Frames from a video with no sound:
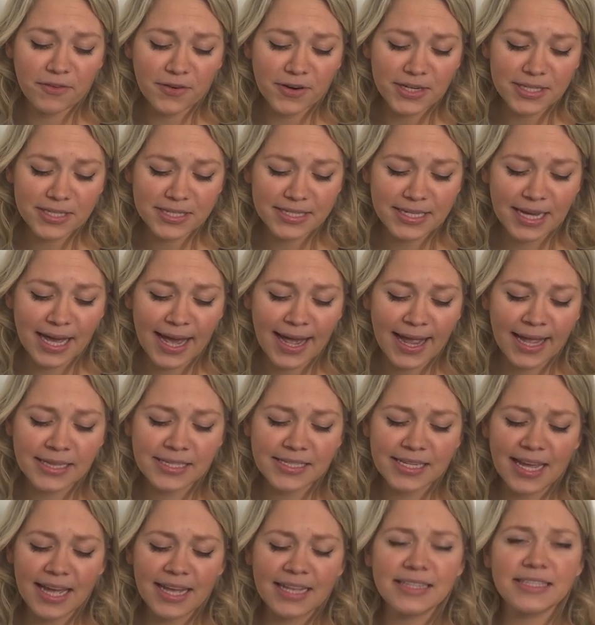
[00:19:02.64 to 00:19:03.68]
4
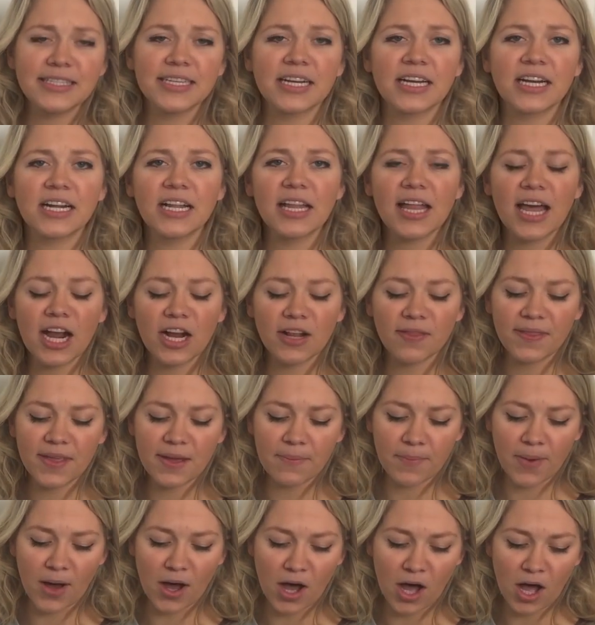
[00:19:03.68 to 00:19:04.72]
sides and declared
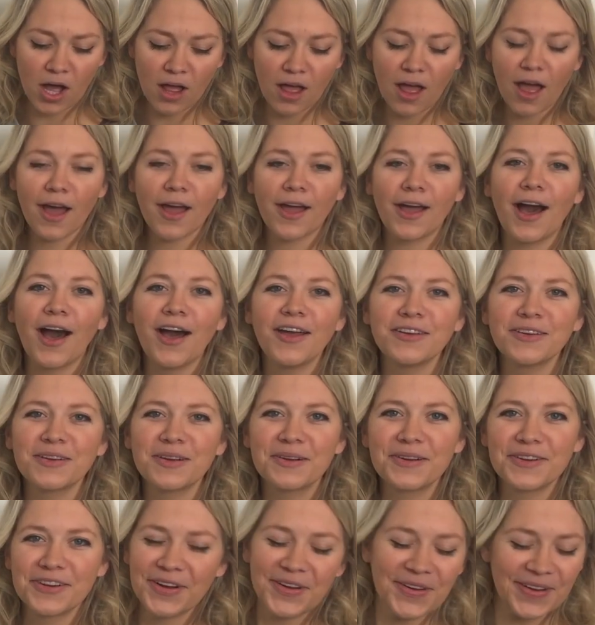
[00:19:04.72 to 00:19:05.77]
them all
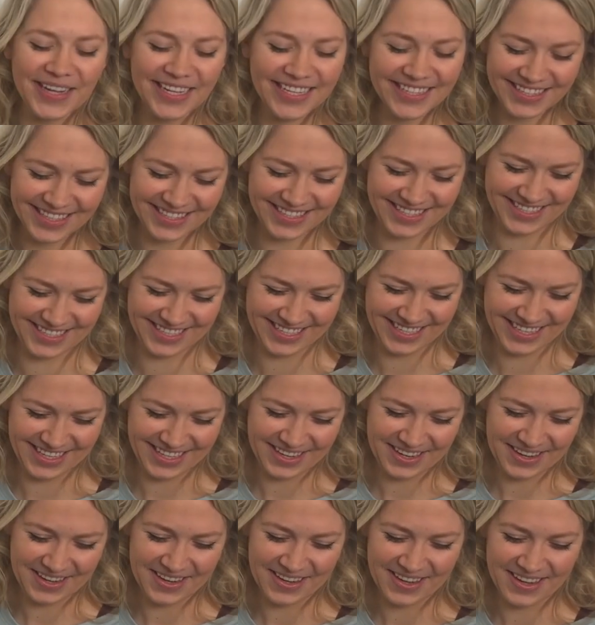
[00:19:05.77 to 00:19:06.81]
congruent.
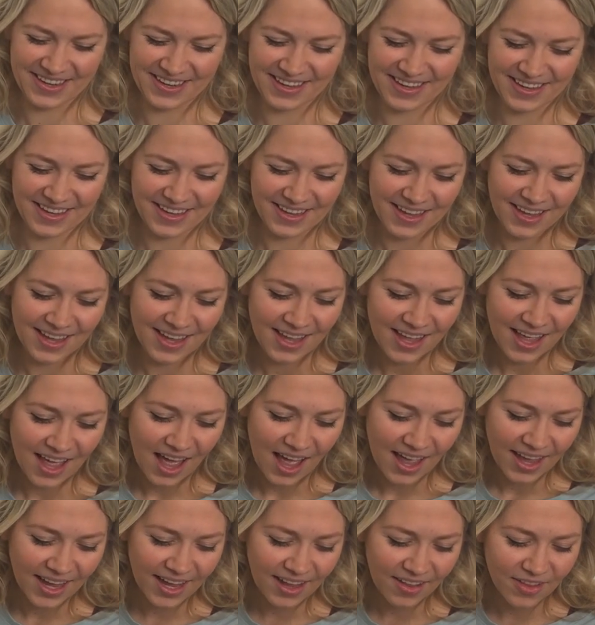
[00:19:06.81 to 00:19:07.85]

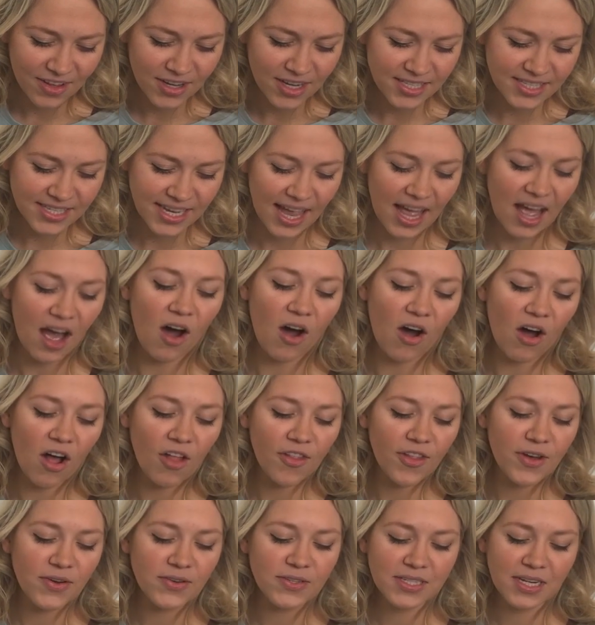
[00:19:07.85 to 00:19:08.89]
He looked at all
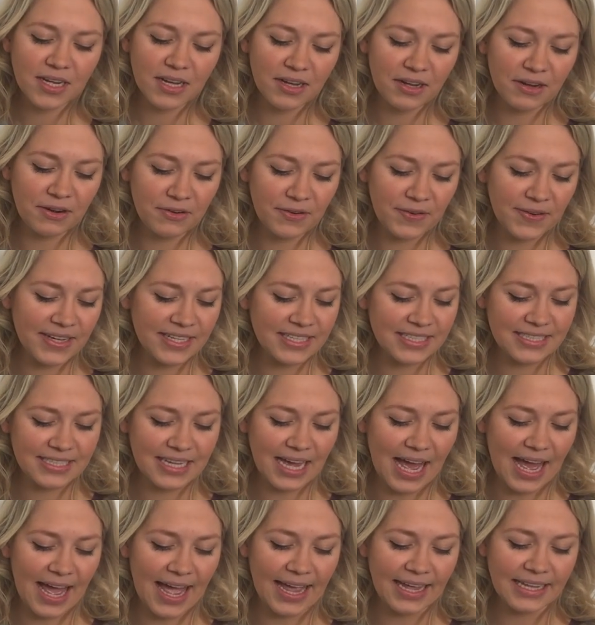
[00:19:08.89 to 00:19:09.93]
those congruent
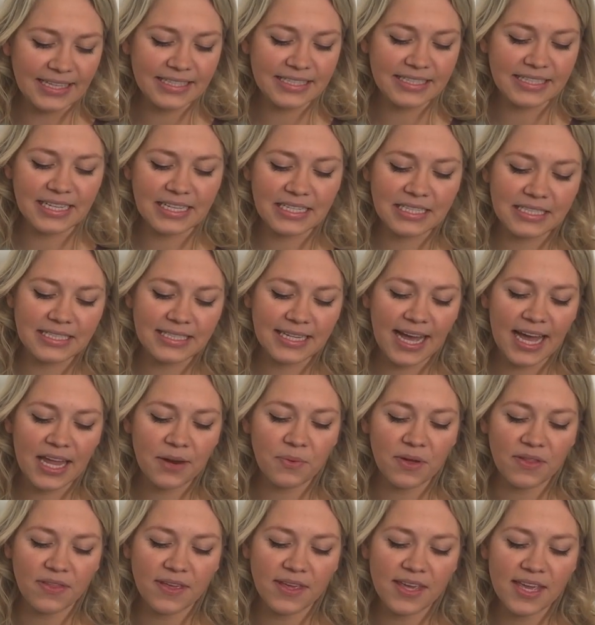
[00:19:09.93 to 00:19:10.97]
sides and said
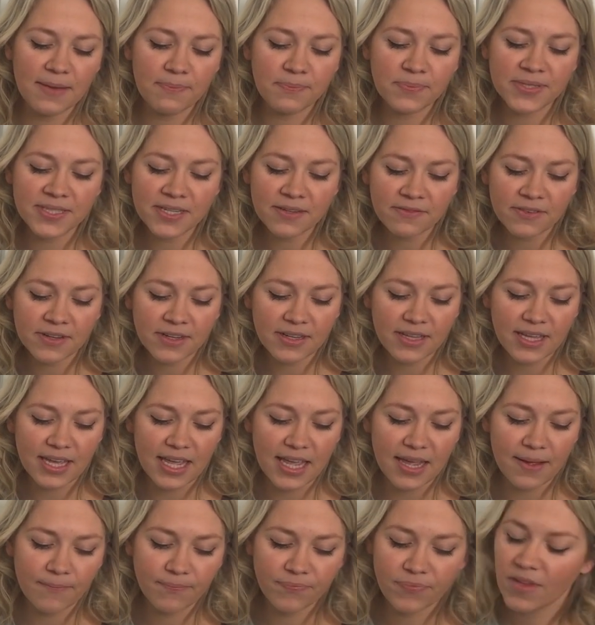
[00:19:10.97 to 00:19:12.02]
with heaps of
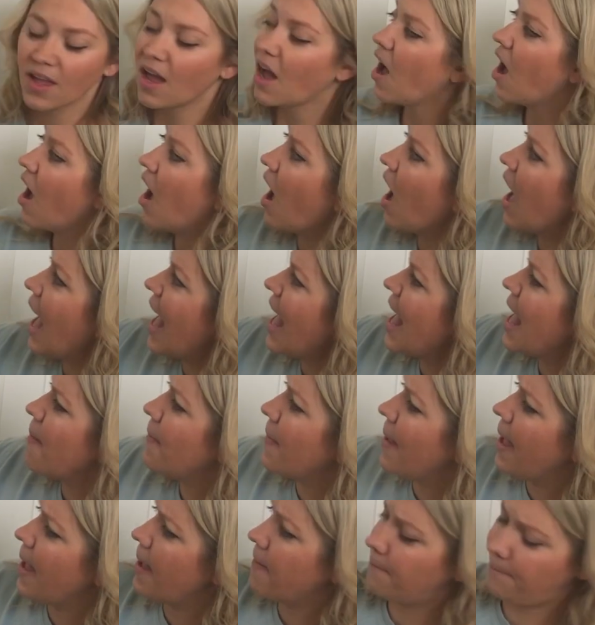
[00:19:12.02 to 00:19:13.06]
glee, I'm
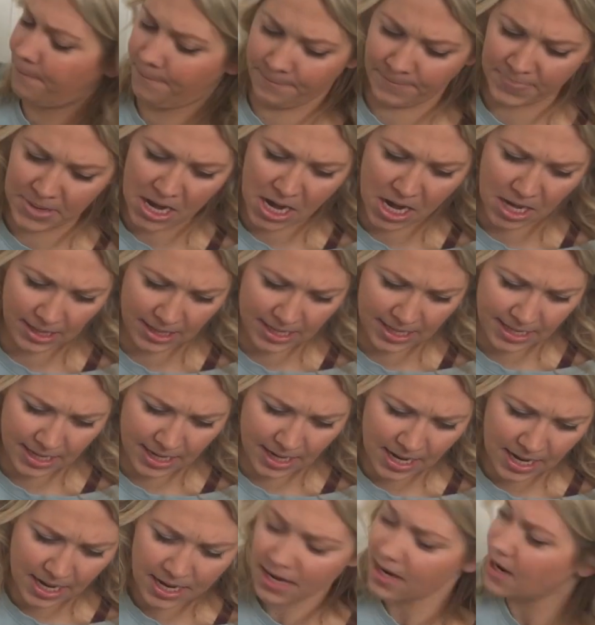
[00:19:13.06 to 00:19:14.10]
a
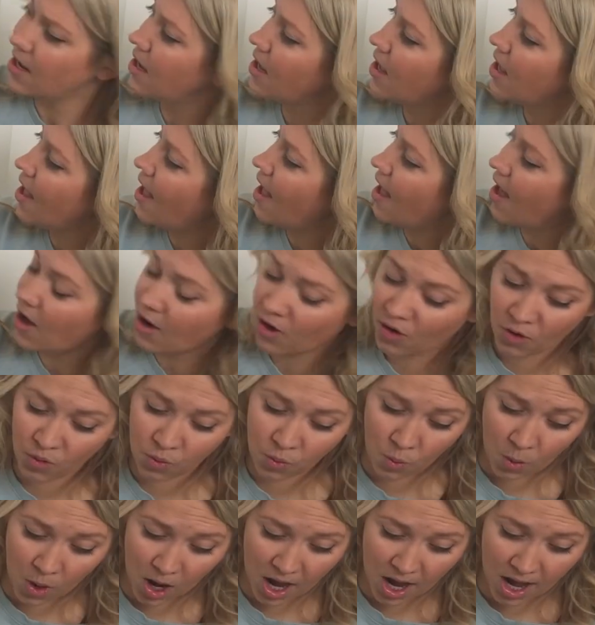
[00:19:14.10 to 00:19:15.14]
polygon, a
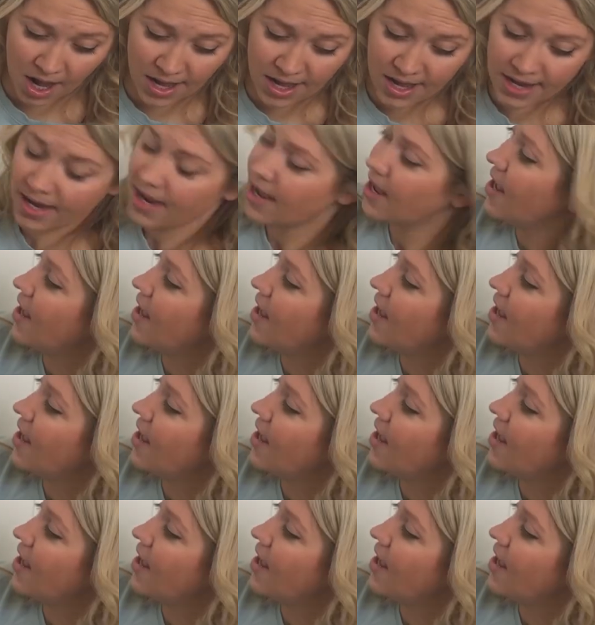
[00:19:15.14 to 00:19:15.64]
quad,